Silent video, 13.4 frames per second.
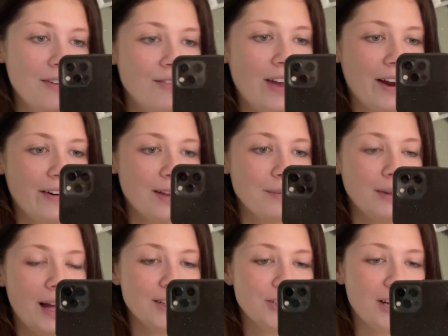very
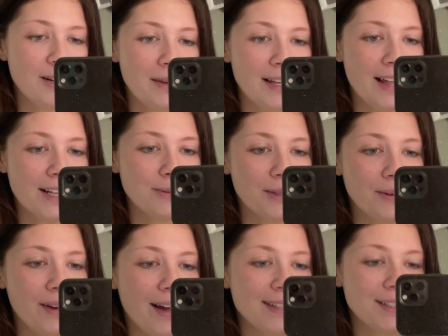blotchy on me. That's what
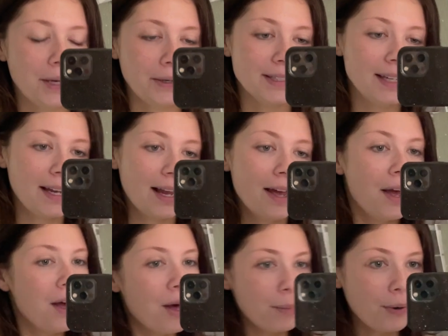you guys are seeing.
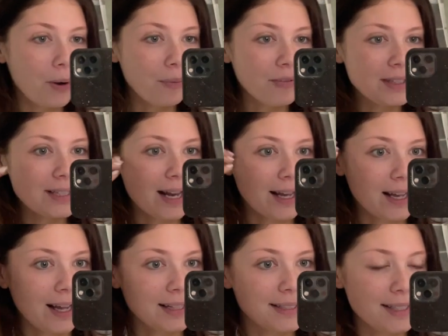But hopefully today I
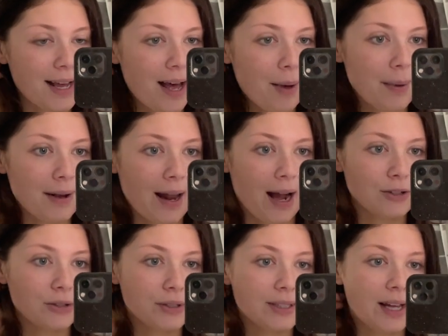can get some
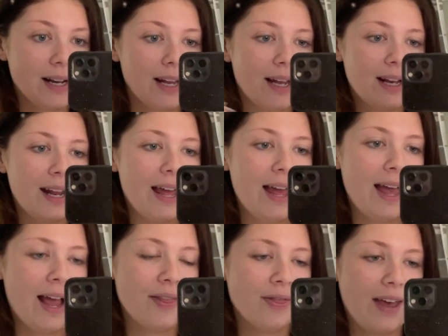natural sun in
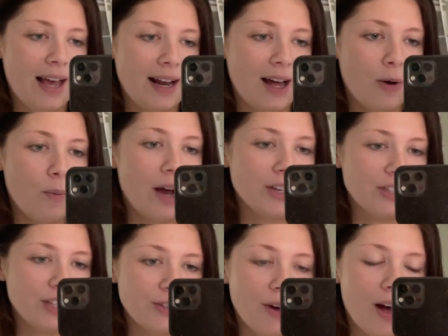and then I'll
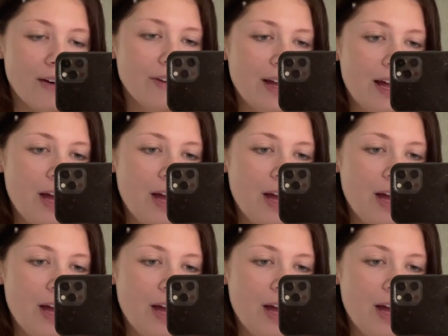wash this off.